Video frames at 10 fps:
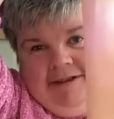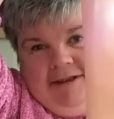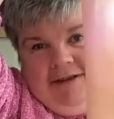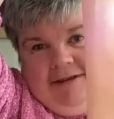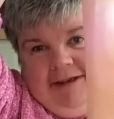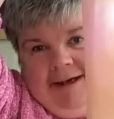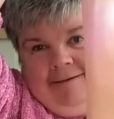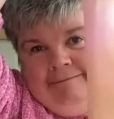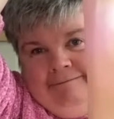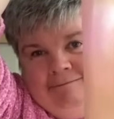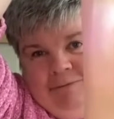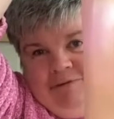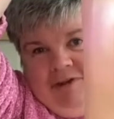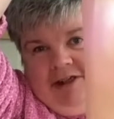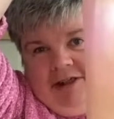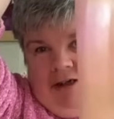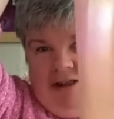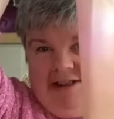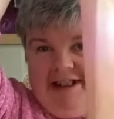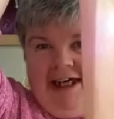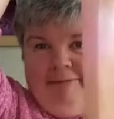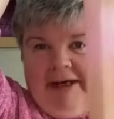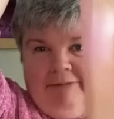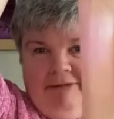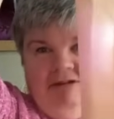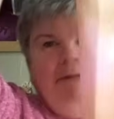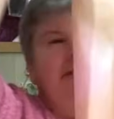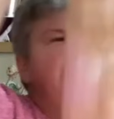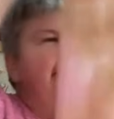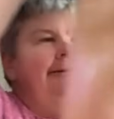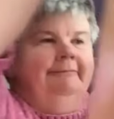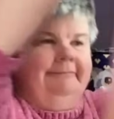So yeah, Royal Holiday by Mirabilia.